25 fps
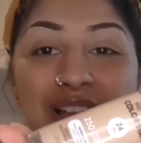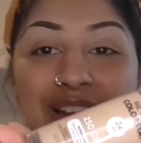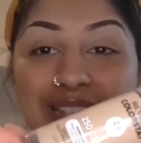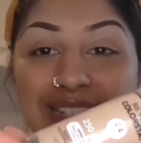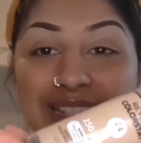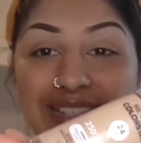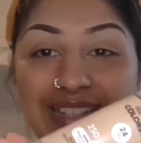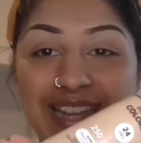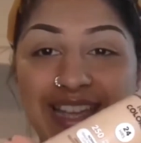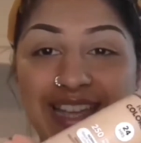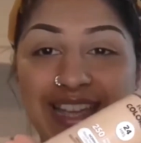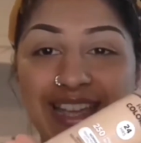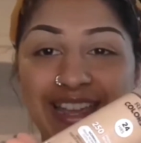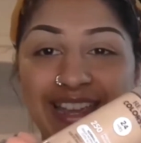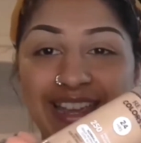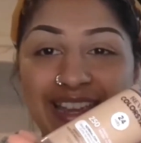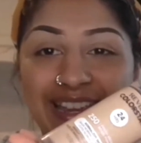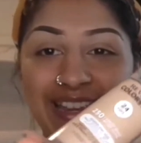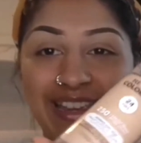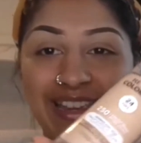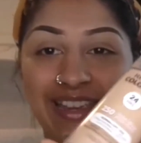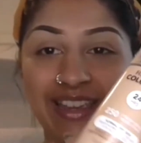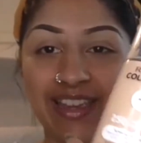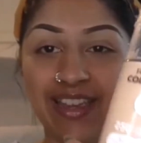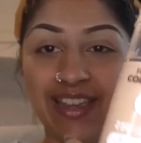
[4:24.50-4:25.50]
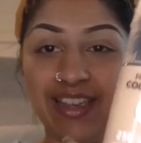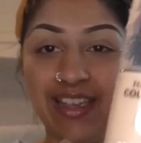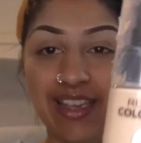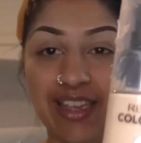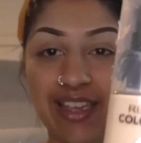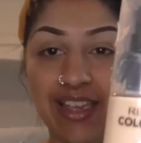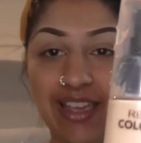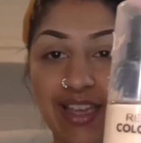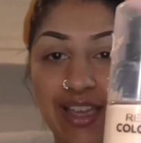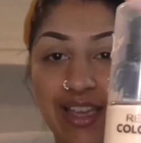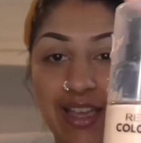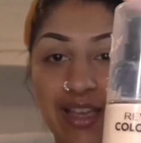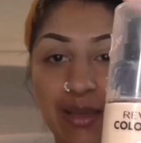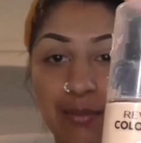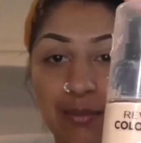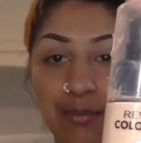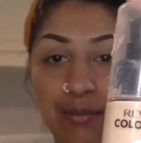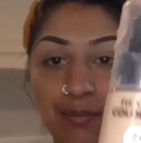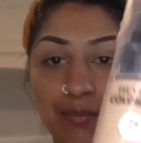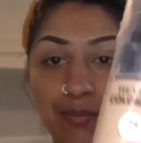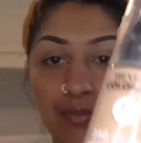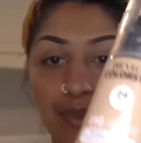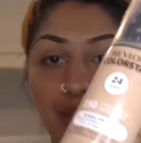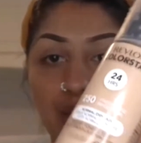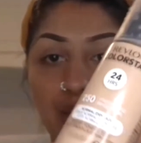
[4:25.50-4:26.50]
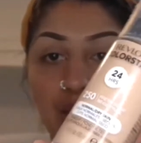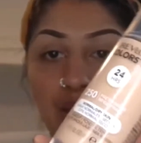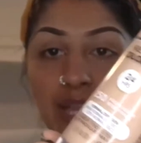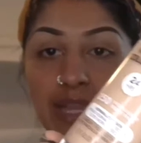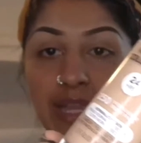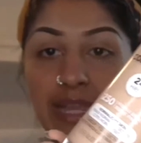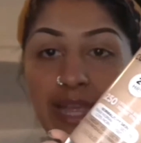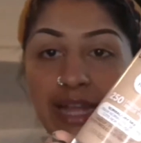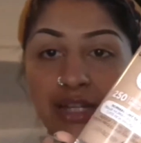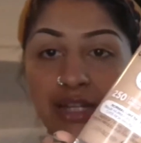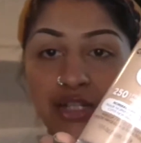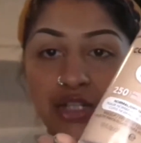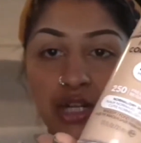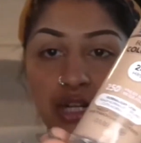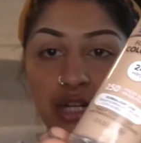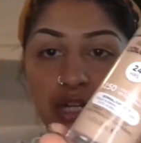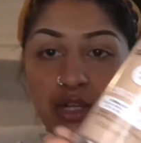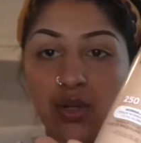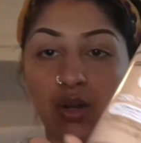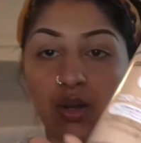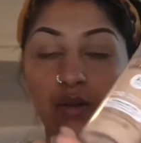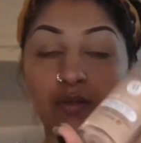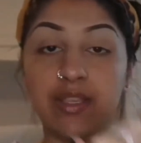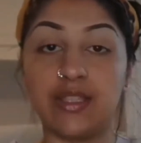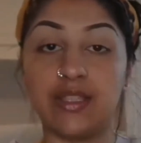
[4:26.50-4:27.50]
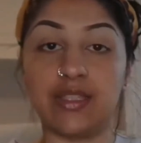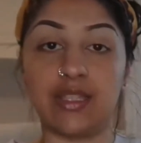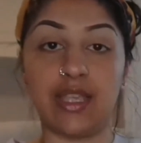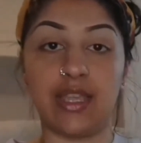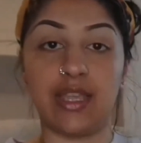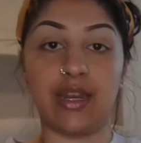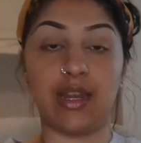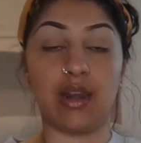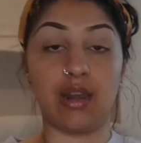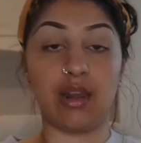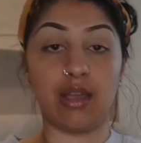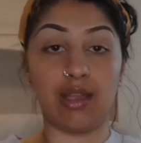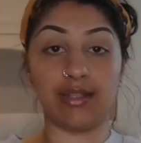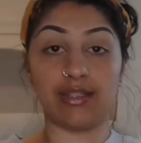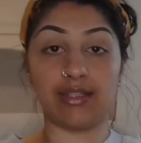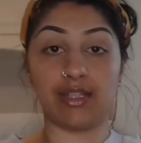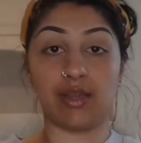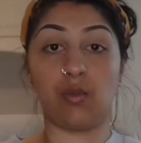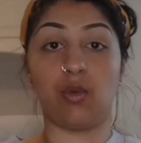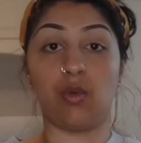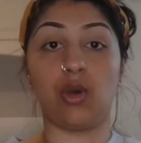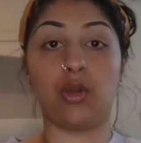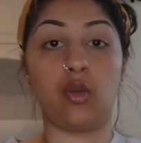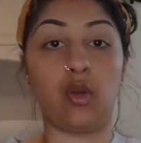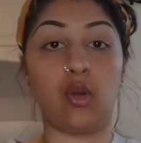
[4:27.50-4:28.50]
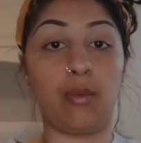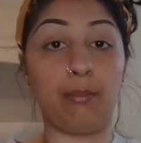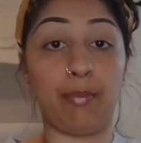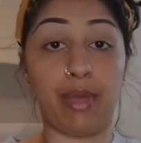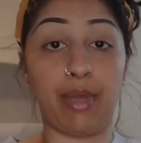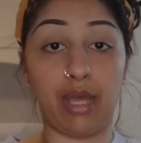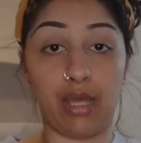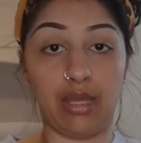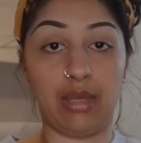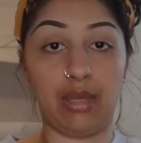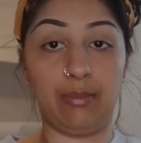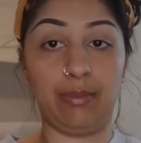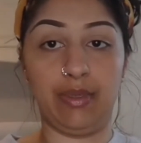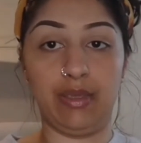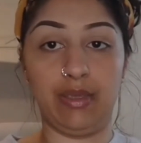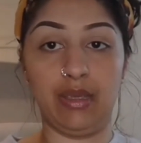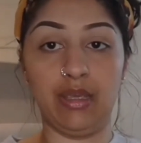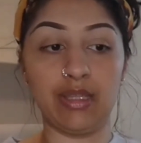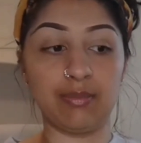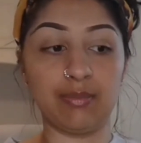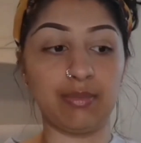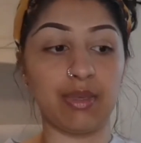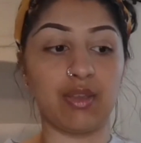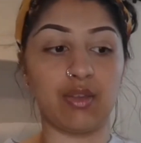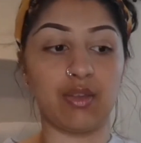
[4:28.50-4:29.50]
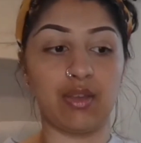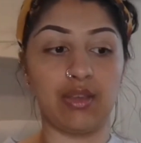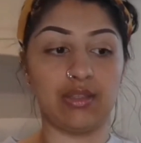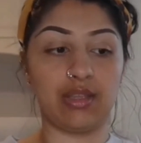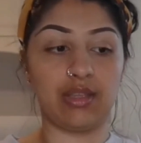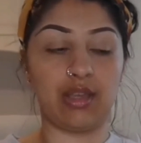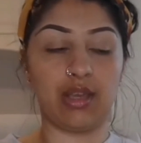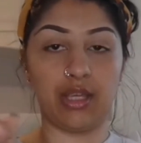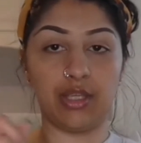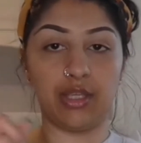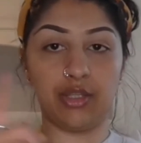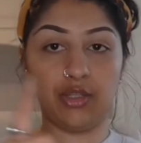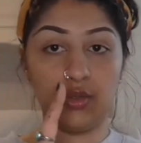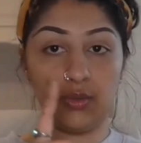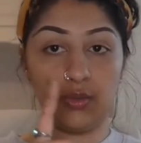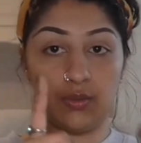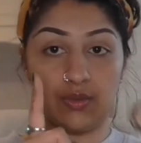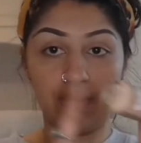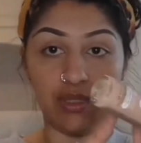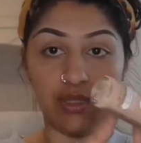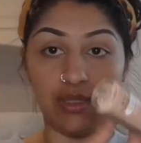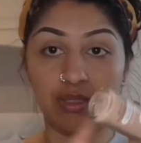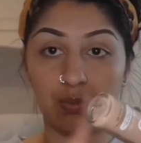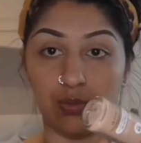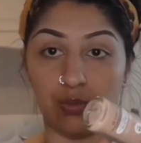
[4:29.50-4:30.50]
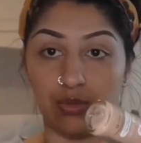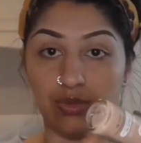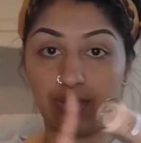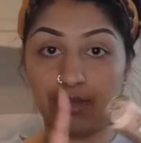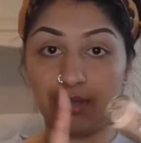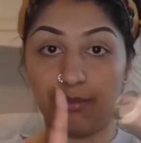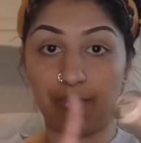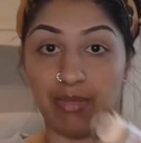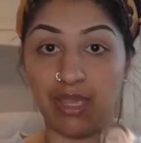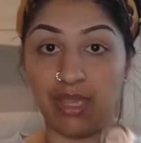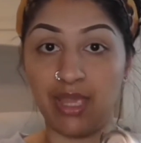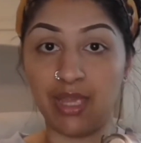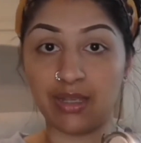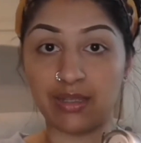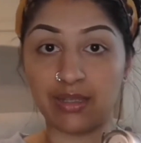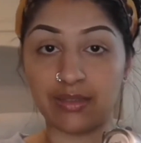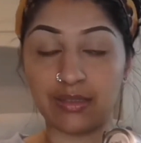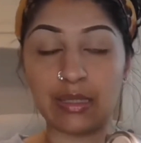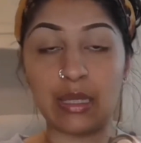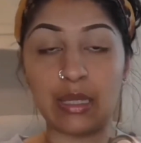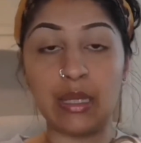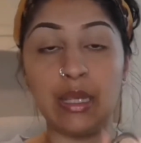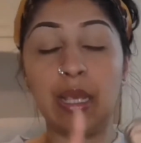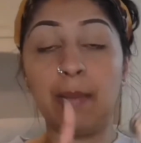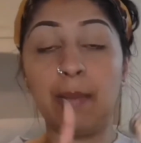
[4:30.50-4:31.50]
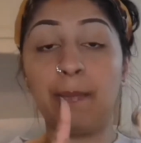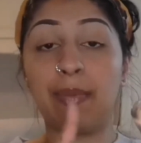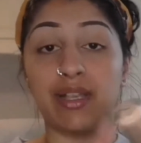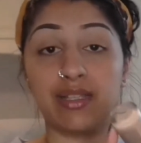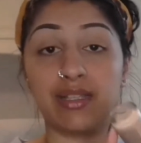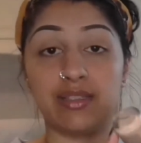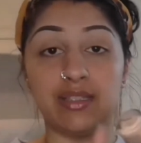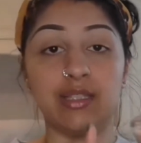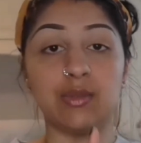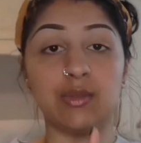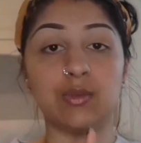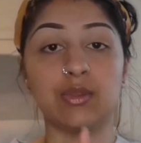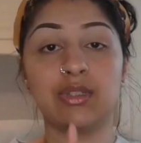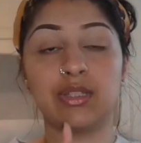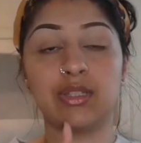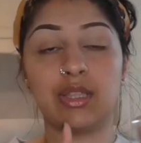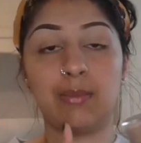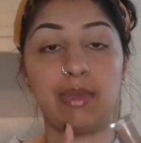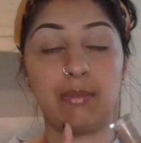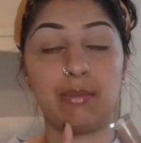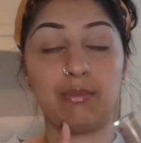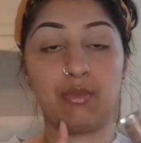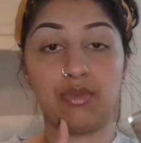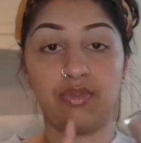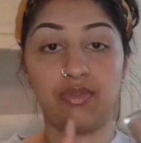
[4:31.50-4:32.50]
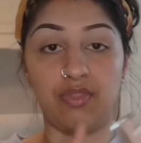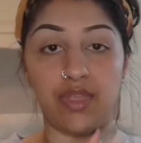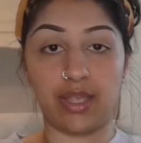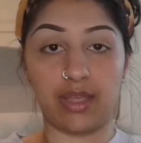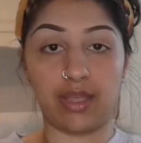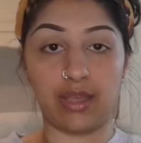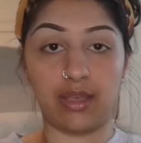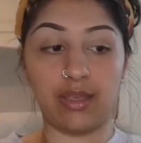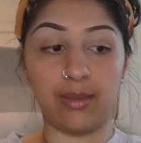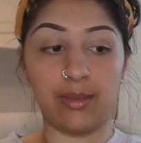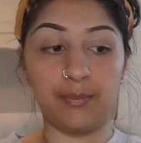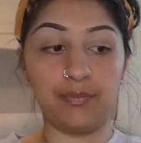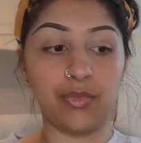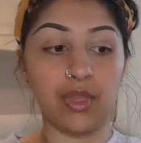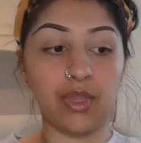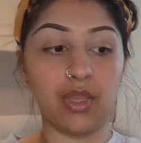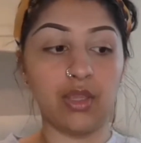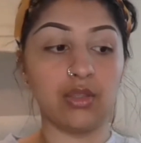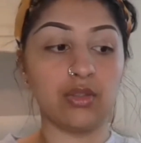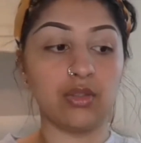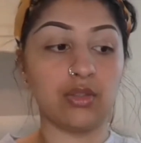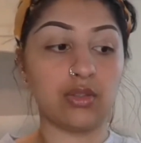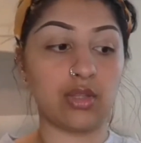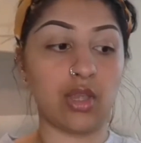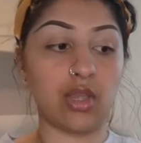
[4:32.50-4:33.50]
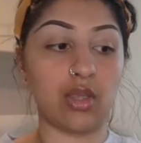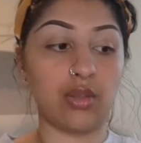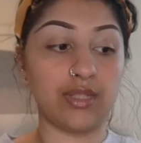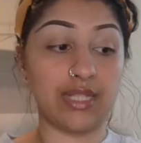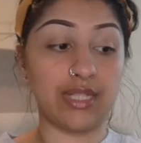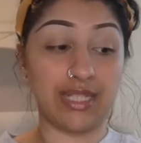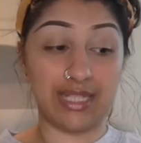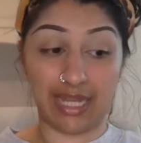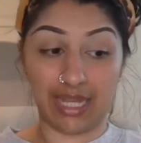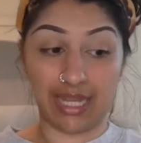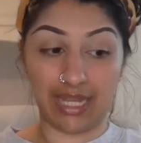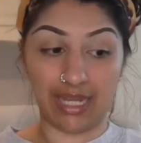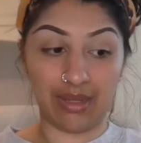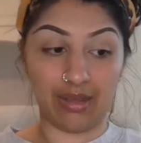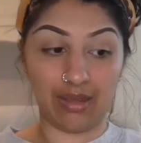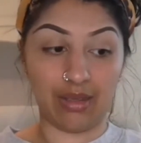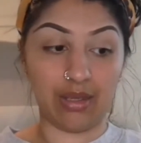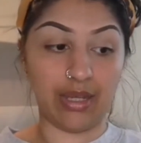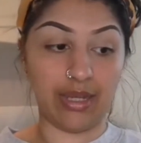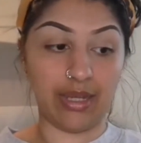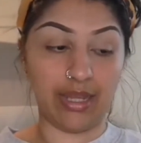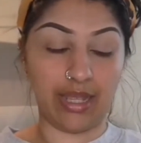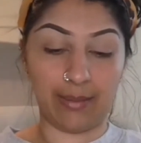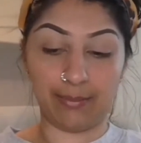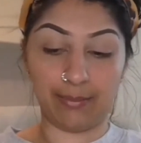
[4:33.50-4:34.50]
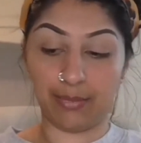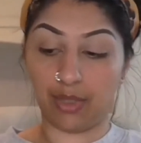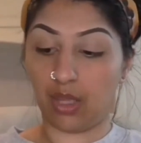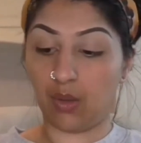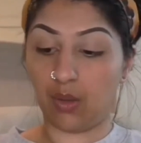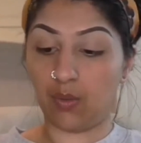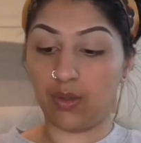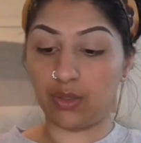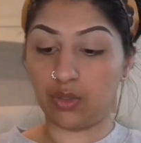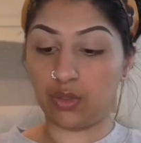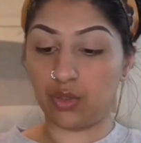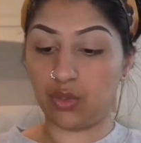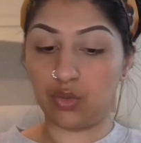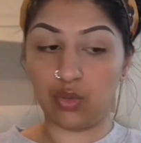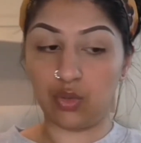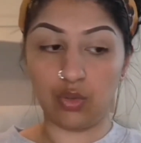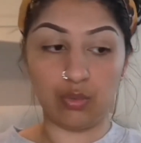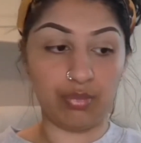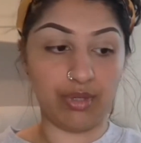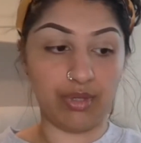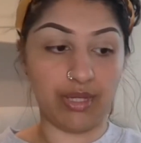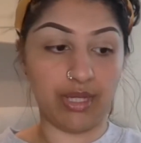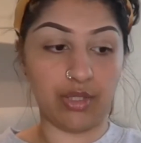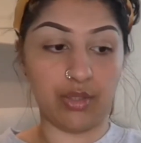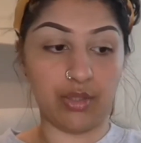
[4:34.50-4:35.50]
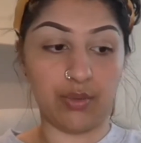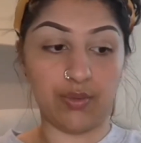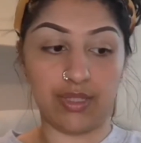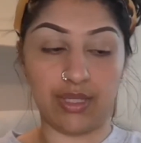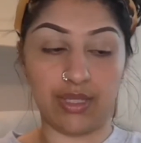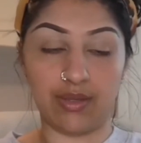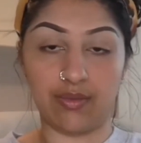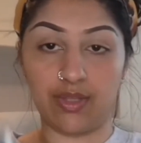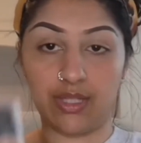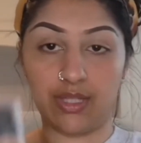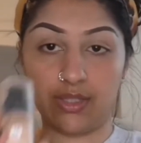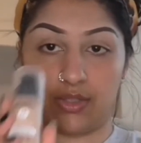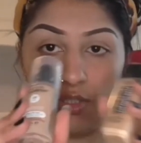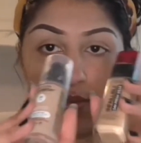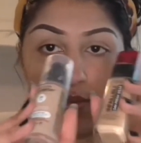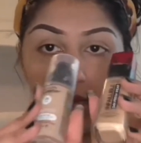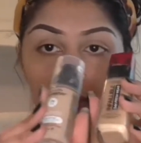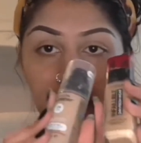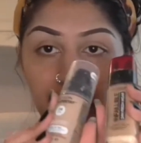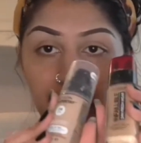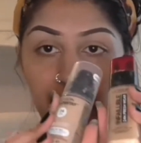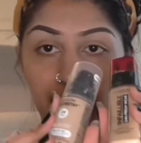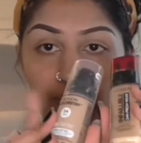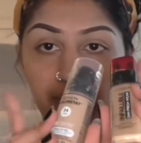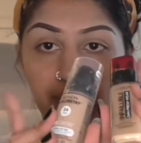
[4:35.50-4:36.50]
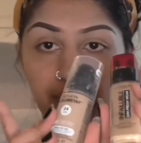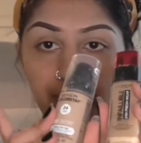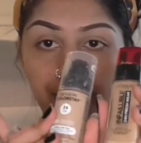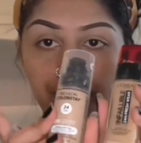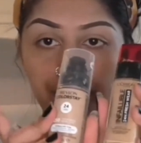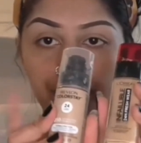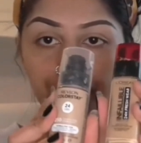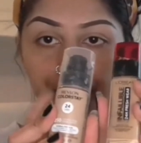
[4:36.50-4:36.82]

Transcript: Stay. I actually got this in a lighter one on purpose because I used this one to mix, because this one's a bit more thicker. So today I am going to be using these two together.